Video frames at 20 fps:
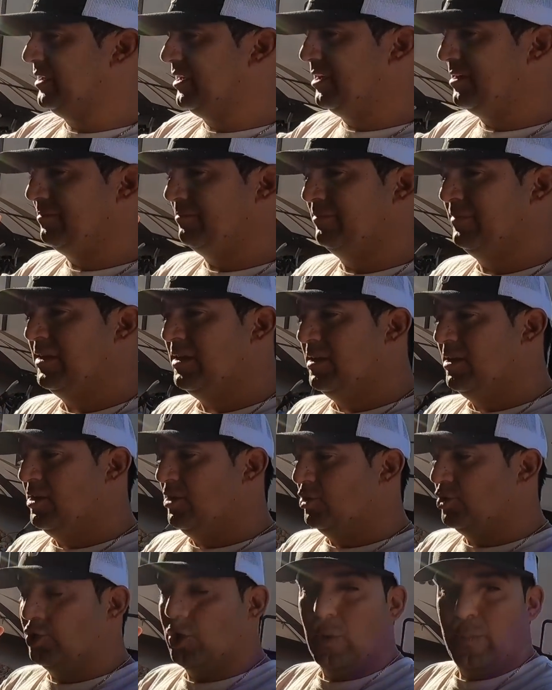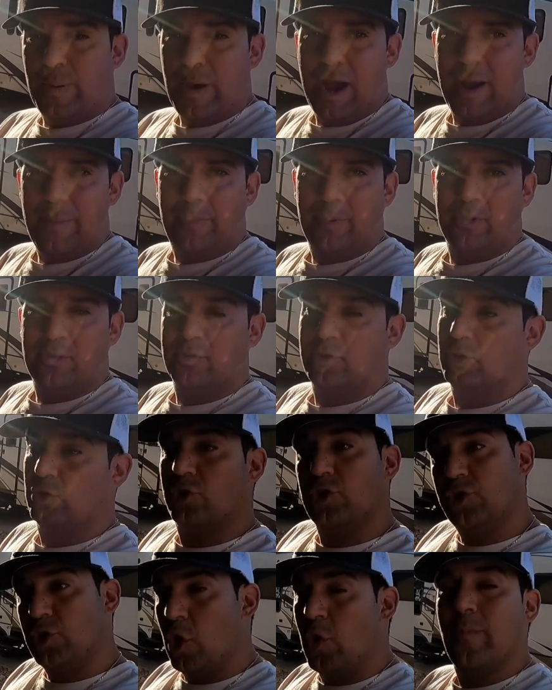to become so popular and
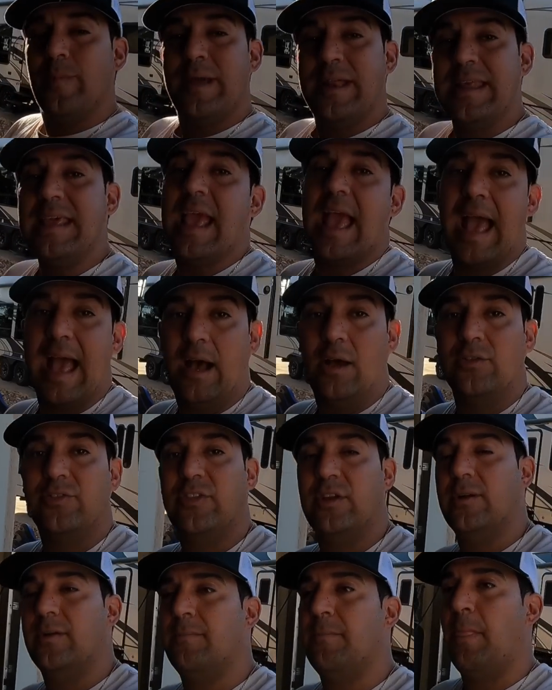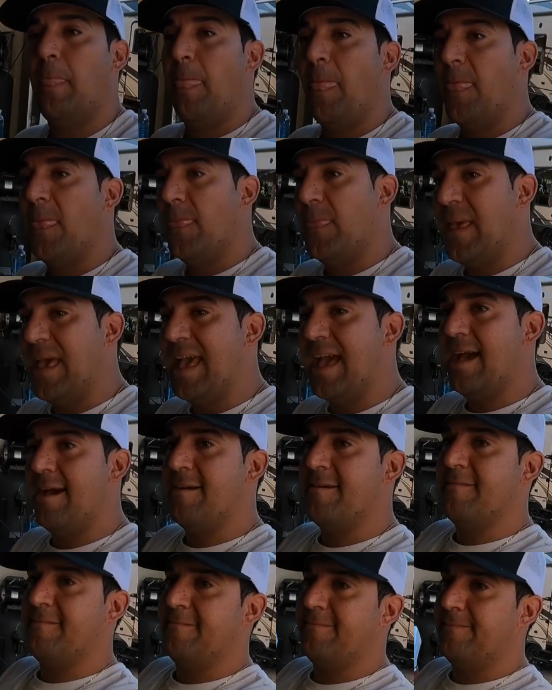there's so many out there they
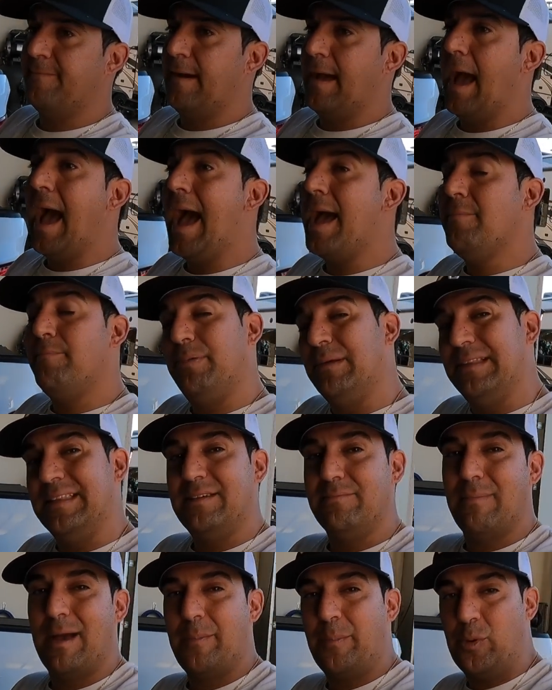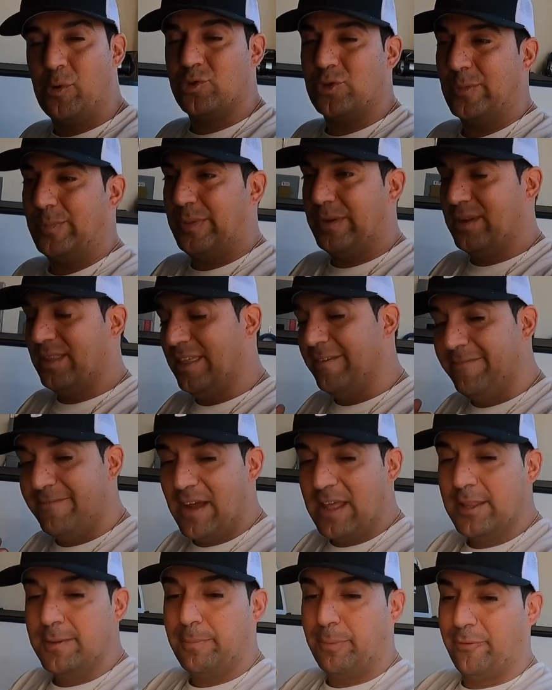have, I believe, my personal opinion, they
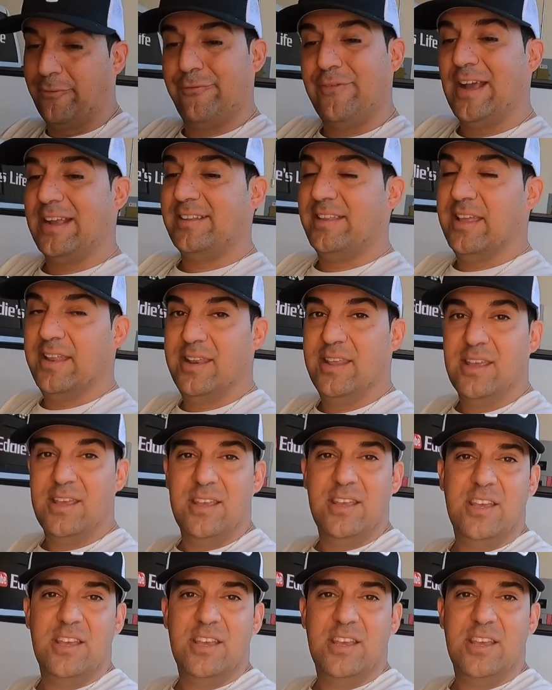finally perfected,